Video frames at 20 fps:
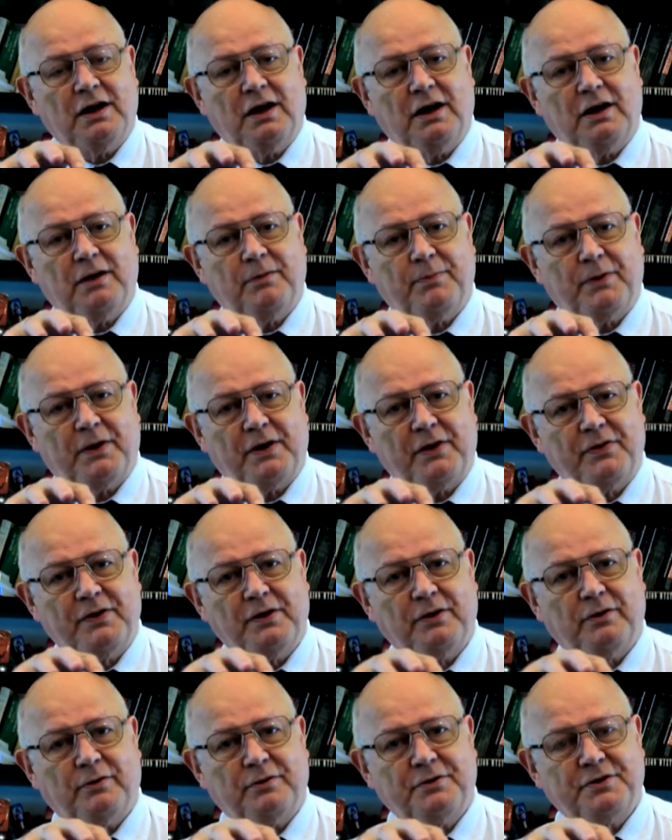But I
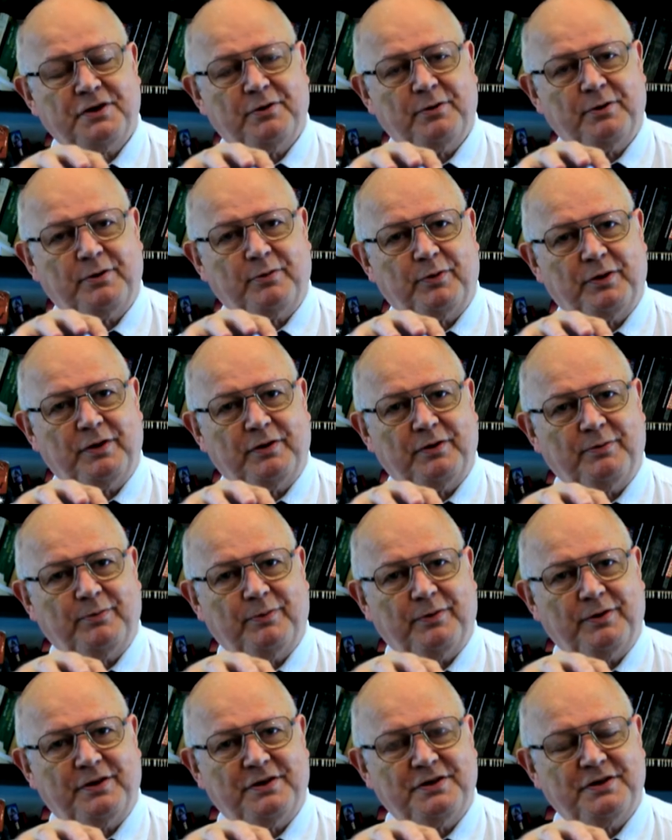think also
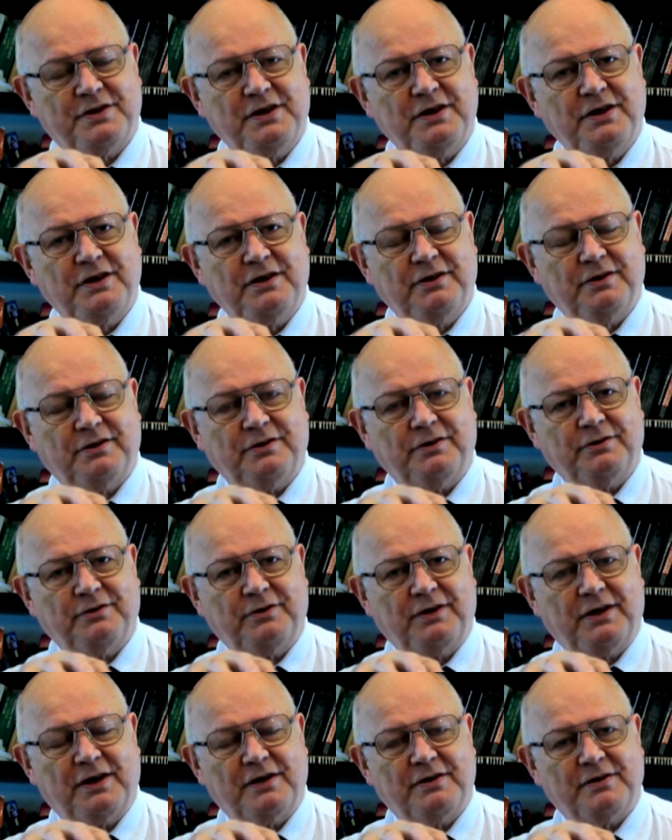with Ezekiel, you
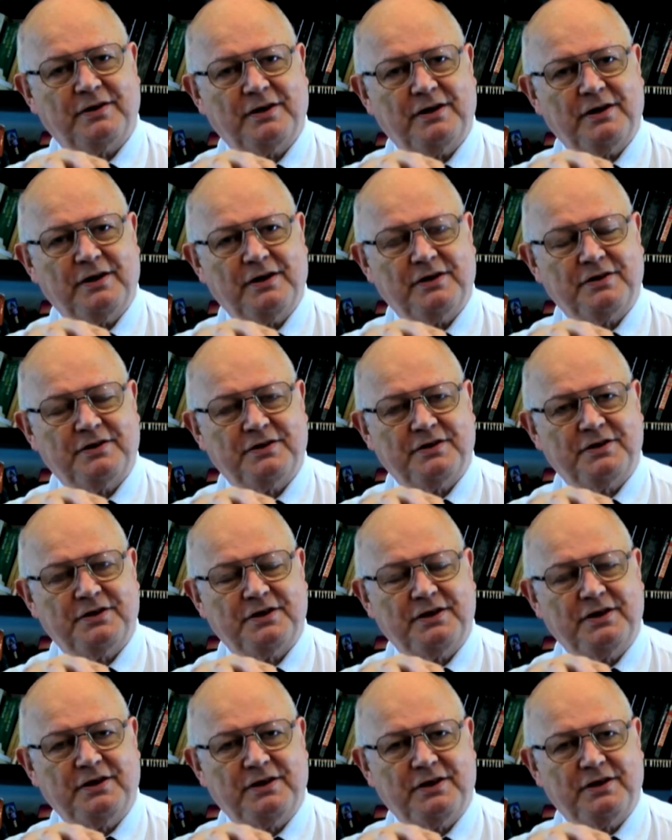get to
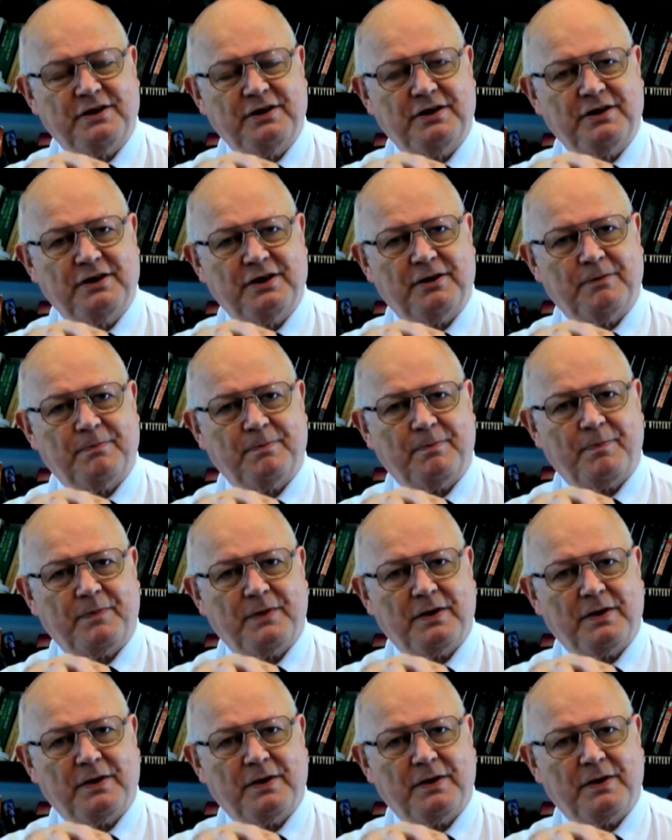see the